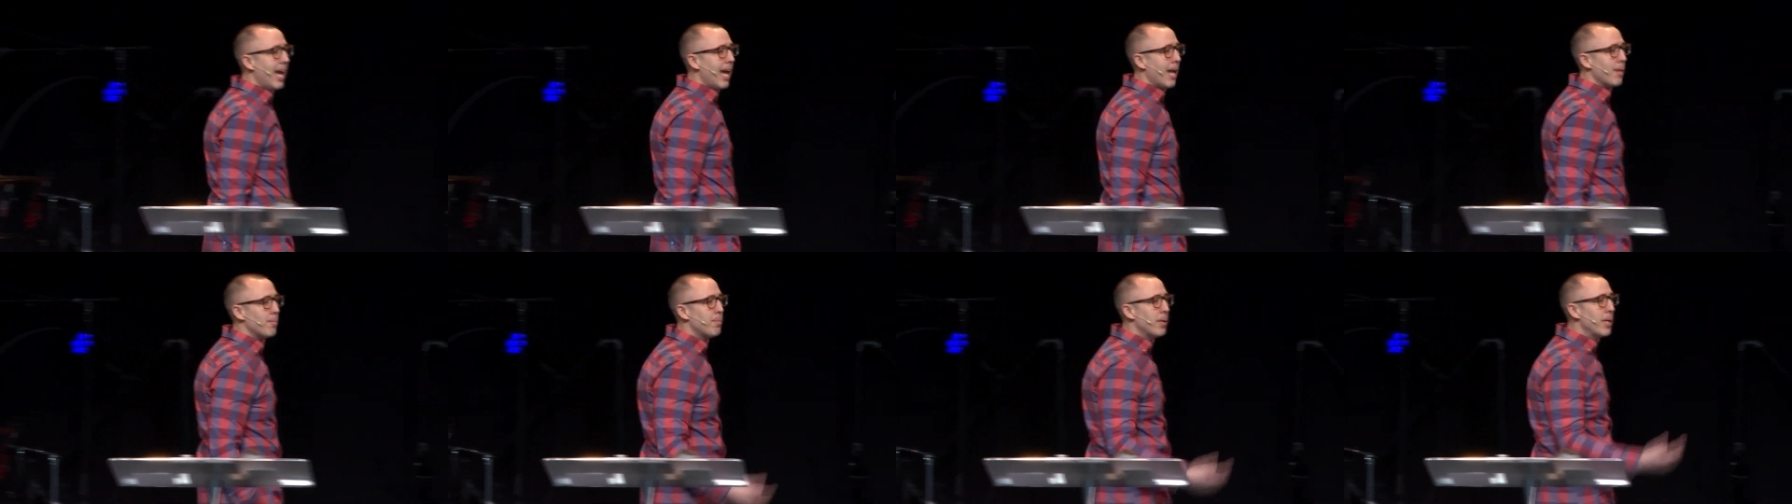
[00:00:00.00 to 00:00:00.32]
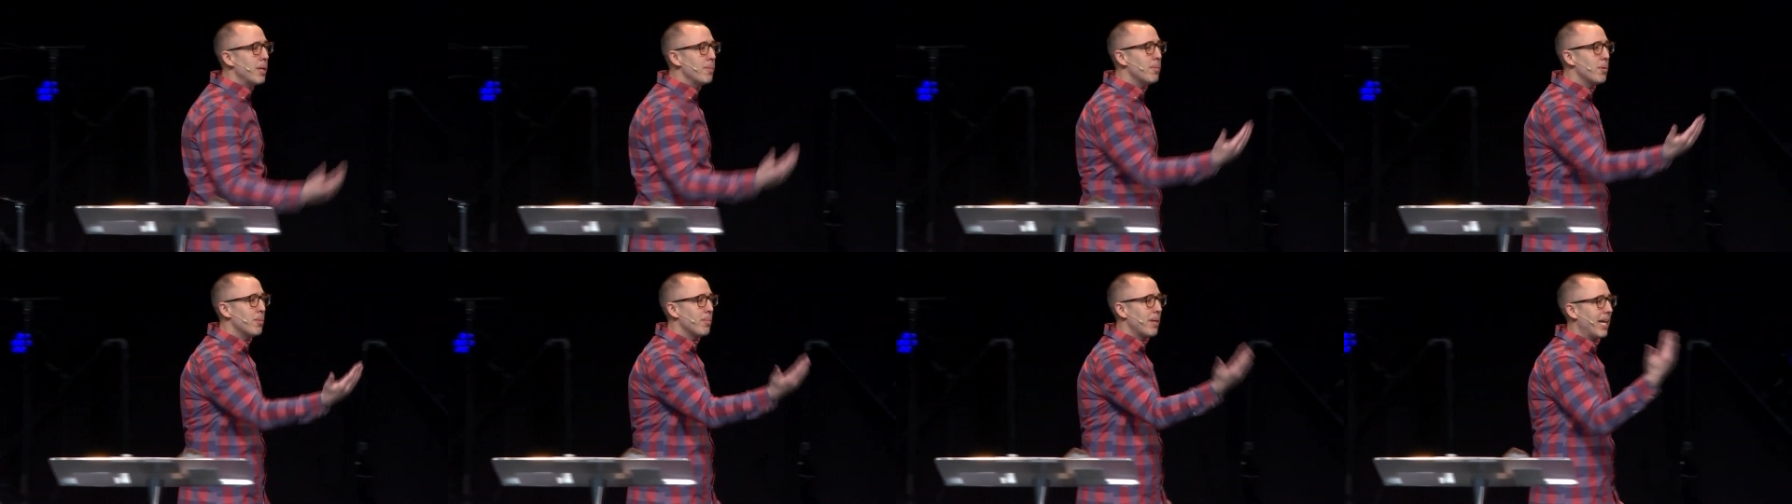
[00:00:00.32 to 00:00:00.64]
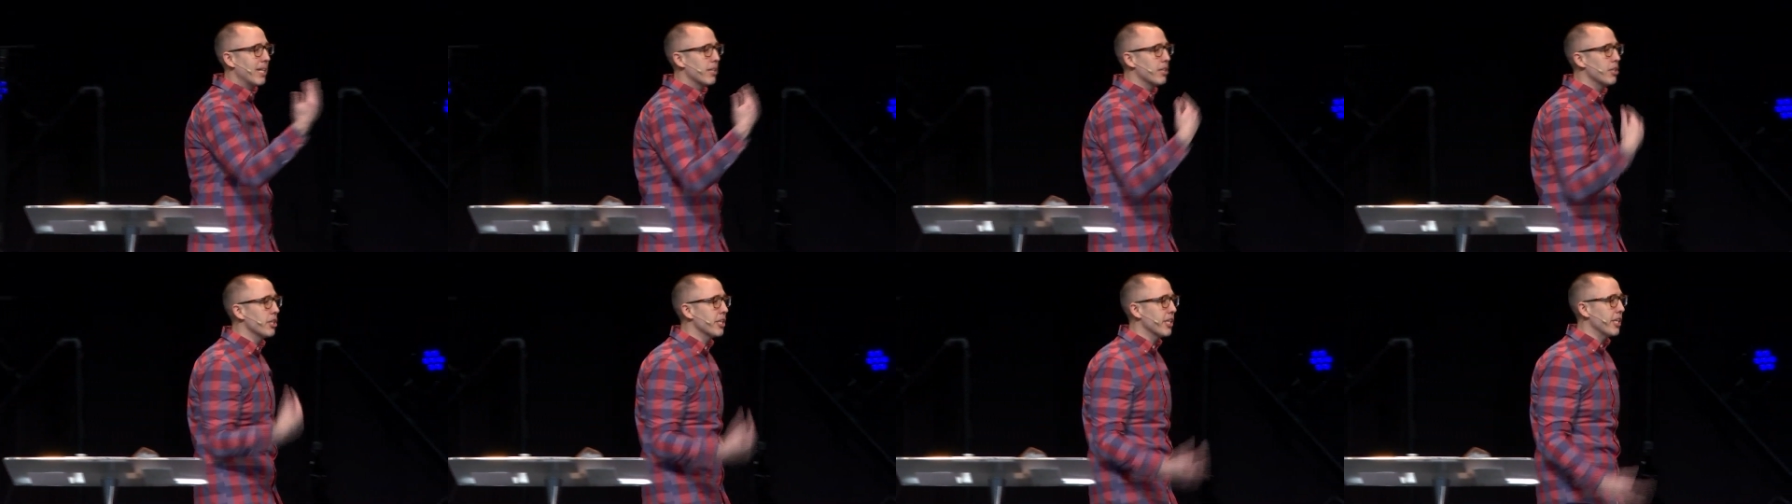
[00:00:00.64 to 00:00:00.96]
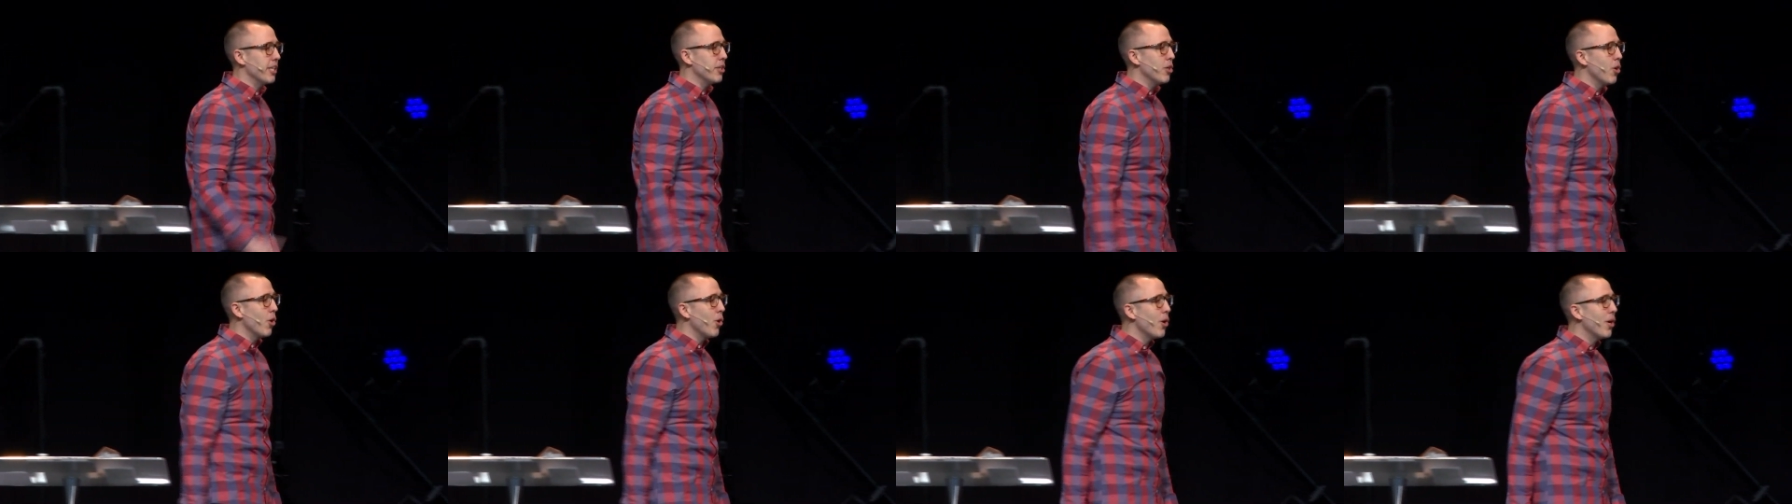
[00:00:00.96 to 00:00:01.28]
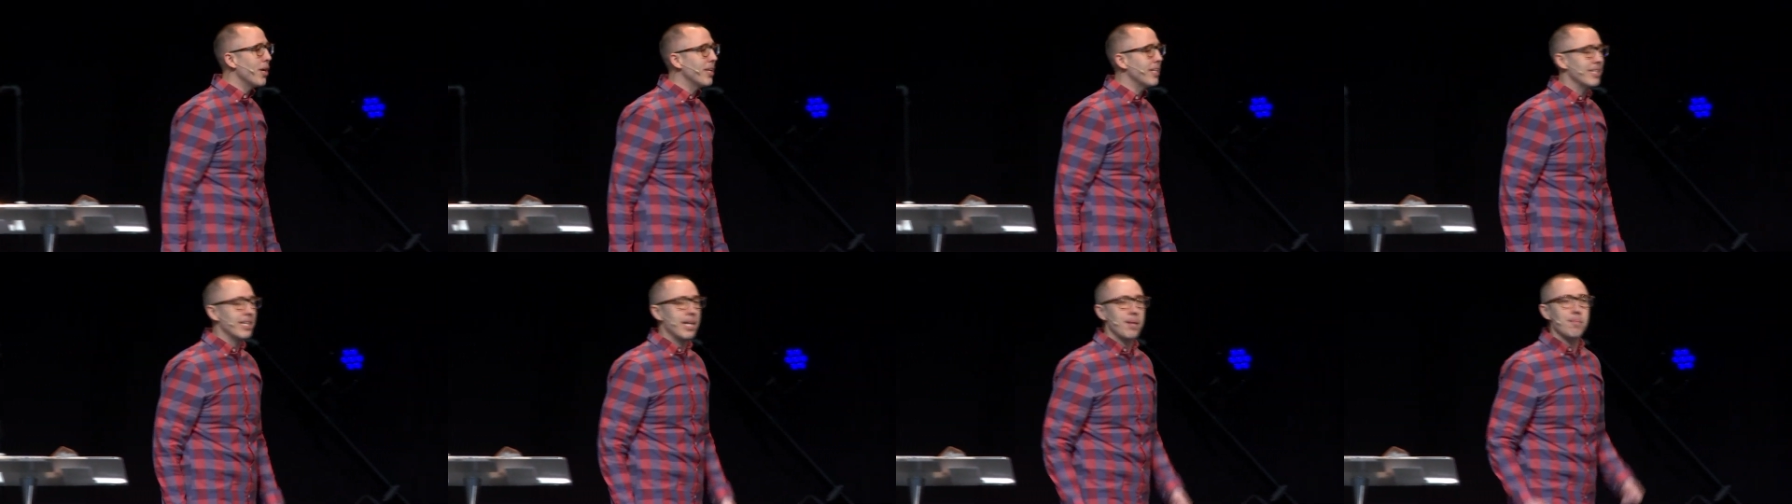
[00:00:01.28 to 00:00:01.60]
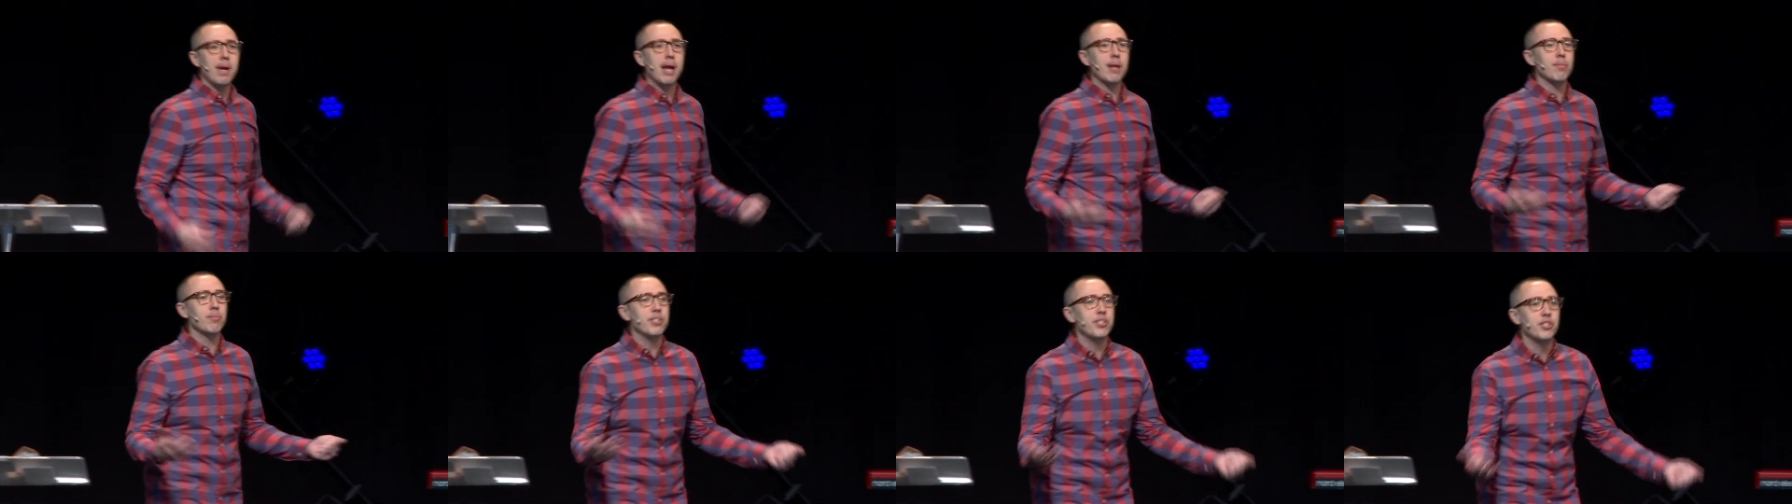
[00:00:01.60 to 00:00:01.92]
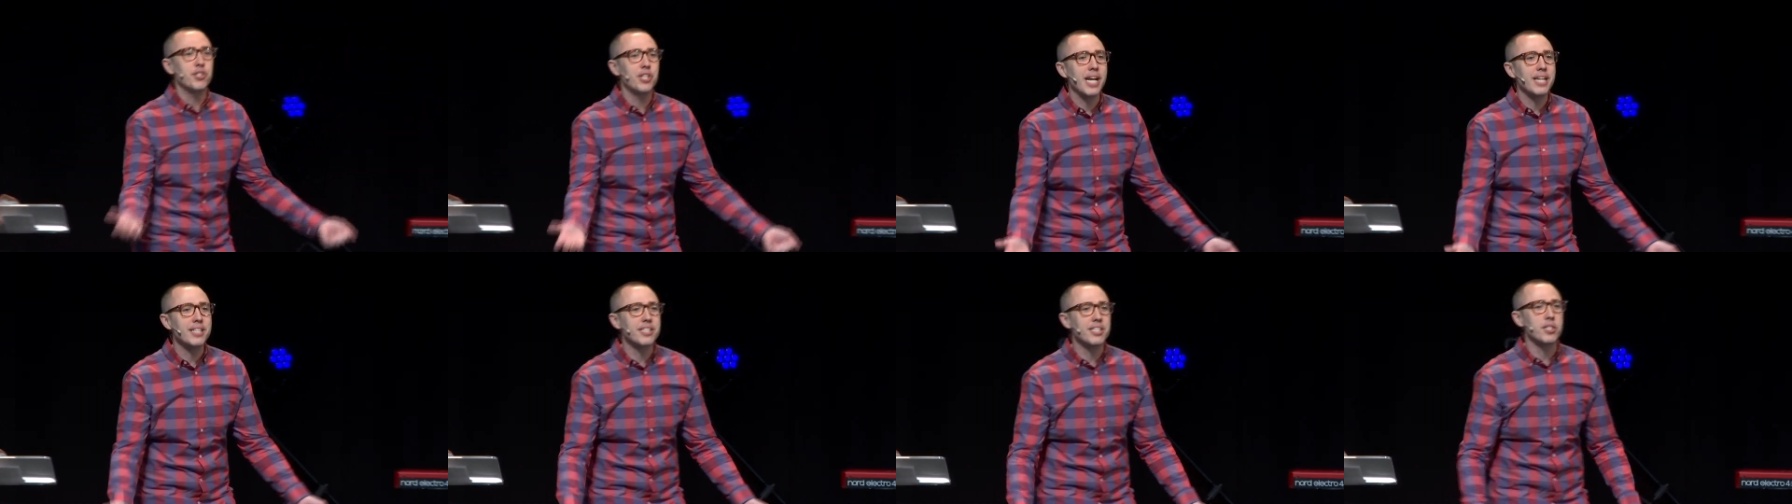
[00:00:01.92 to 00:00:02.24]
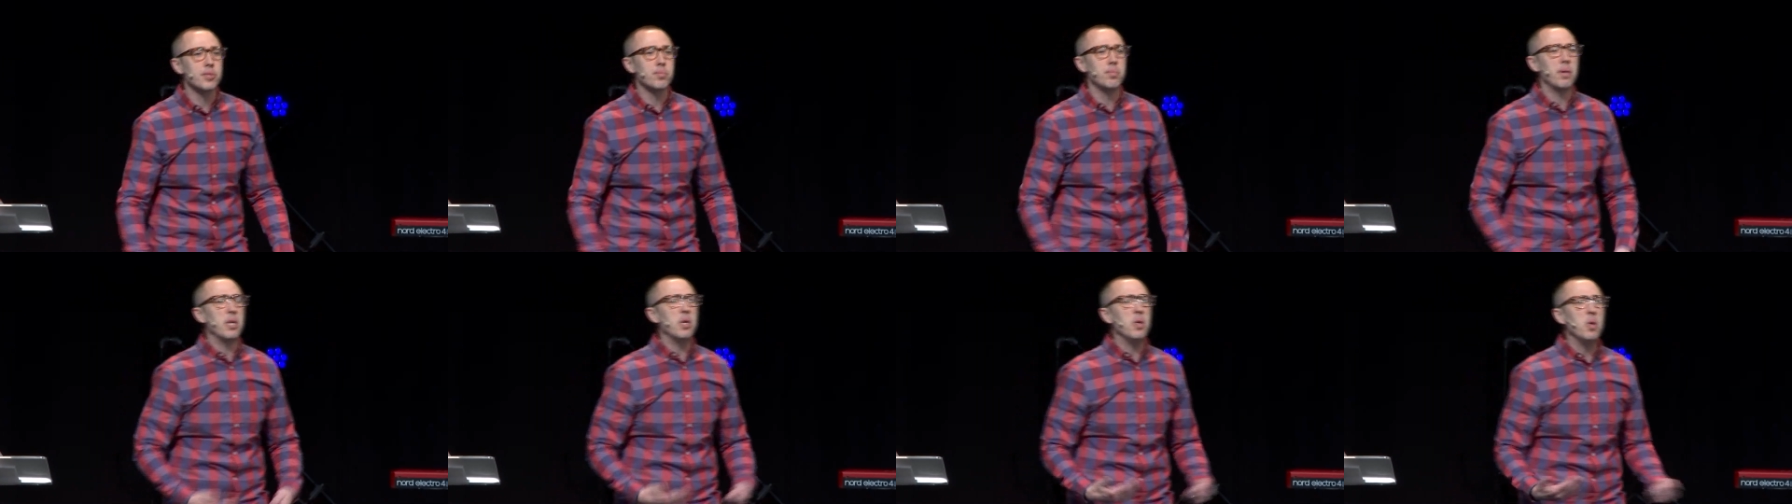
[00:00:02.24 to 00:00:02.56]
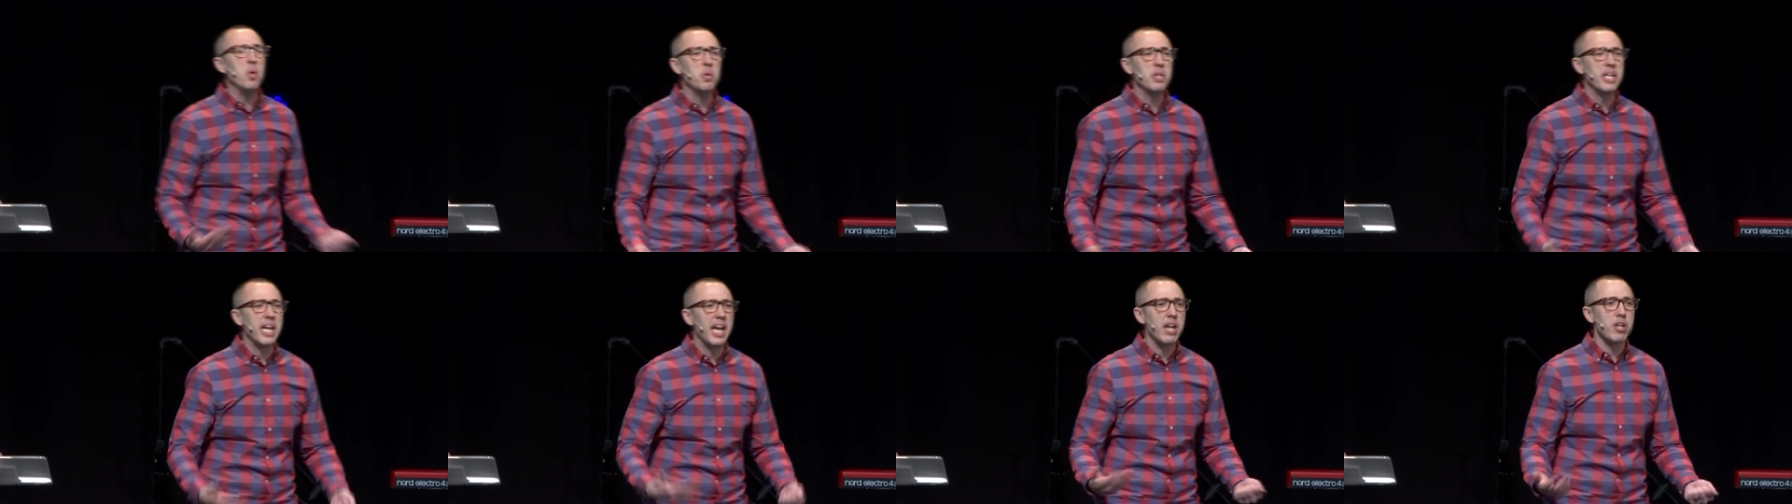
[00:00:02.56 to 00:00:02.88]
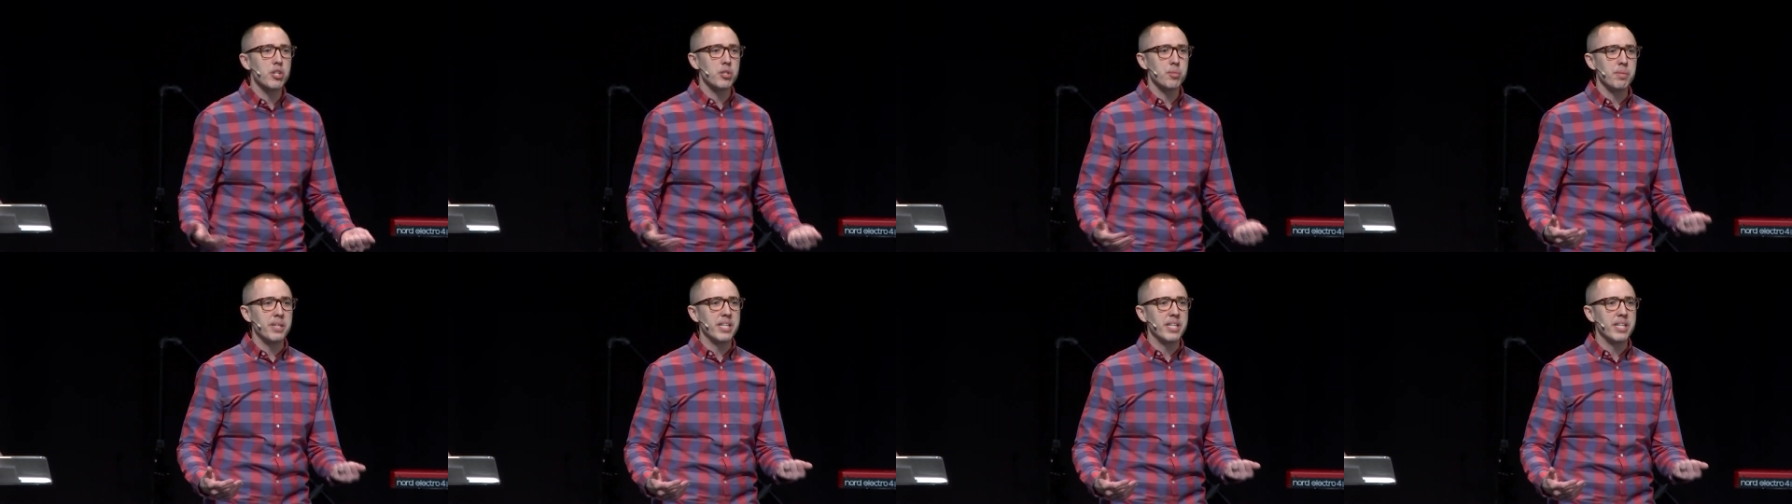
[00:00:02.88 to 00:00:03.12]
and people might look annoyed and they might reject us, but who cares?